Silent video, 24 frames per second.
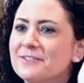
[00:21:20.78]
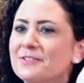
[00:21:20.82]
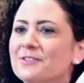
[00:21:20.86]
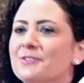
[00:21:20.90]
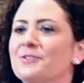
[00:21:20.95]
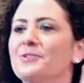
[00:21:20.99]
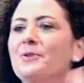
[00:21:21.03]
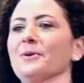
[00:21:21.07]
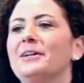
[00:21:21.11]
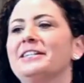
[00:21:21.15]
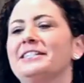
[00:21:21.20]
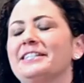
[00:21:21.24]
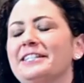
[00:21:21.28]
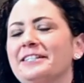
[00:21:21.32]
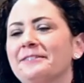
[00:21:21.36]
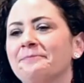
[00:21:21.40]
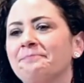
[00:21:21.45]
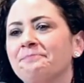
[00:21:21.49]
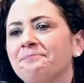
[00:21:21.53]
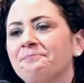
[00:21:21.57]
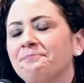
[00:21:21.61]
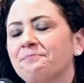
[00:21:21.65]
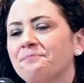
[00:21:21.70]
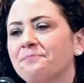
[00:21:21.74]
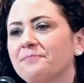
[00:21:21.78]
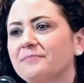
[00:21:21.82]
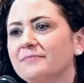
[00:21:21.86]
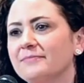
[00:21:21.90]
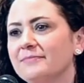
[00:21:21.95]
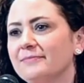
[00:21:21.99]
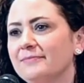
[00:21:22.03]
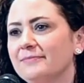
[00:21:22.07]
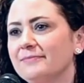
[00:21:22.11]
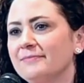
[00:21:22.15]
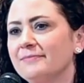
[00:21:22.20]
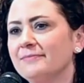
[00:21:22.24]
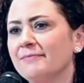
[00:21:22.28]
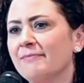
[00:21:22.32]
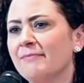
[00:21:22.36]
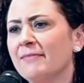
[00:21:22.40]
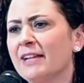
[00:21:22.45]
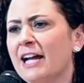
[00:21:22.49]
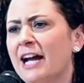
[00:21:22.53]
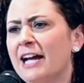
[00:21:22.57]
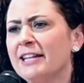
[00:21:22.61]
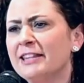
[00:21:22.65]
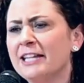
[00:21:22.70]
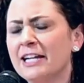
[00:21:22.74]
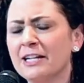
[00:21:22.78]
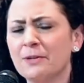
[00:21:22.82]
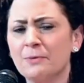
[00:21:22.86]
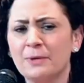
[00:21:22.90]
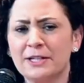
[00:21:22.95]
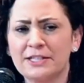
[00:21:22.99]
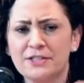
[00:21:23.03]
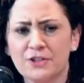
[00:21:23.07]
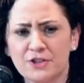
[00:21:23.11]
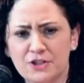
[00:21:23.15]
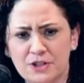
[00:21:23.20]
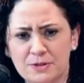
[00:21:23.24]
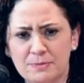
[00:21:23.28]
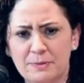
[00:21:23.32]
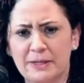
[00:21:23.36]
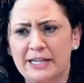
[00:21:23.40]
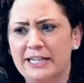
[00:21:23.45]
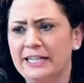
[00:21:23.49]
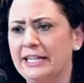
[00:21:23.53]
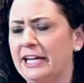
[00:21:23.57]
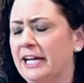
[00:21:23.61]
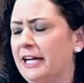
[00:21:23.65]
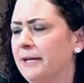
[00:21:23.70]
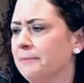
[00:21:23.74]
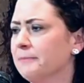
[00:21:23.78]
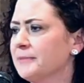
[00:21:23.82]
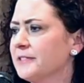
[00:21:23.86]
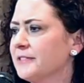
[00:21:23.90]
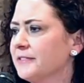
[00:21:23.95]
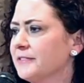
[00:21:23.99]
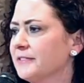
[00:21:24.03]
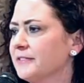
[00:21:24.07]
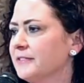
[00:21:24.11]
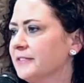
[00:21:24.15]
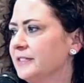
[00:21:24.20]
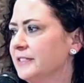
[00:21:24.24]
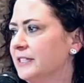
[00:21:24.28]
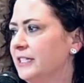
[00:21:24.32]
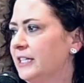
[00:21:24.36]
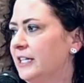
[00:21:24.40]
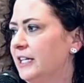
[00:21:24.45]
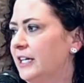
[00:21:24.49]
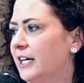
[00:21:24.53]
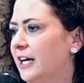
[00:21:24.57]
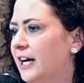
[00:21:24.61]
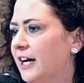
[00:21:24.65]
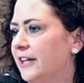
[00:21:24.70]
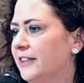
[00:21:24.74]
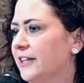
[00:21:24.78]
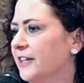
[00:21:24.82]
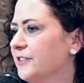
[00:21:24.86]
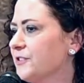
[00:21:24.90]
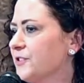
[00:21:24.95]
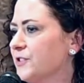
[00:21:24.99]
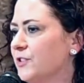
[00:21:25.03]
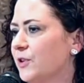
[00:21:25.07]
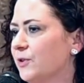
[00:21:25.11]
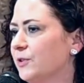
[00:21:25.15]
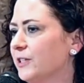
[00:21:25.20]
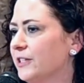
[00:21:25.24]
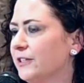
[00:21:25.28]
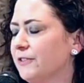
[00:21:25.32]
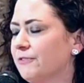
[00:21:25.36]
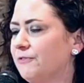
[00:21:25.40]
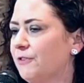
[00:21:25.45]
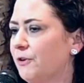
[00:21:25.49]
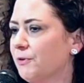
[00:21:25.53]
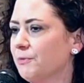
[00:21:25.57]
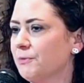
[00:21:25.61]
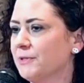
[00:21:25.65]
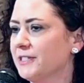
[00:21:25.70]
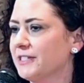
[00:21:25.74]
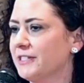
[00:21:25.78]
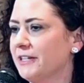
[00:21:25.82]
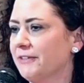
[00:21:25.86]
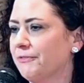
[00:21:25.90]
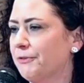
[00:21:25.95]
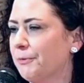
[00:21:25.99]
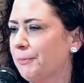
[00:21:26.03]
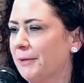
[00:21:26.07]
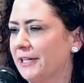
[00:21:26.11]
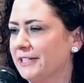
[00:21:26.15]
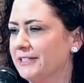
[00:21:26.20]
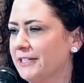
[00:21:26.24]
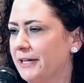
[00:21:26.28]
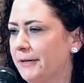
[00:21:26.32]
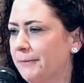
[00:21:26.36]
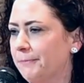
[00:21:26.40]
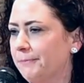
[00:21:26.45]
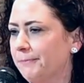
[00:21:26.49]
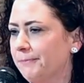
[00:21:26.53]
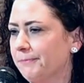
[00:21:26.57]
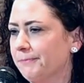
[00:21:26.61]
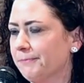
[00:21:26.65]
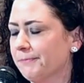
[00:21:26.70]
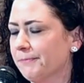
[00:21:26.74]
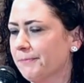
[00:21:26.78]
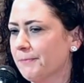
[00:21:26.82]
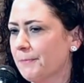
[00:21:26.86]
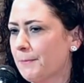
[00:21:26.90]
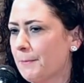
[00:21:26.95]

So I did, and then it went to just playing games, and then slowly the phone was never picked up.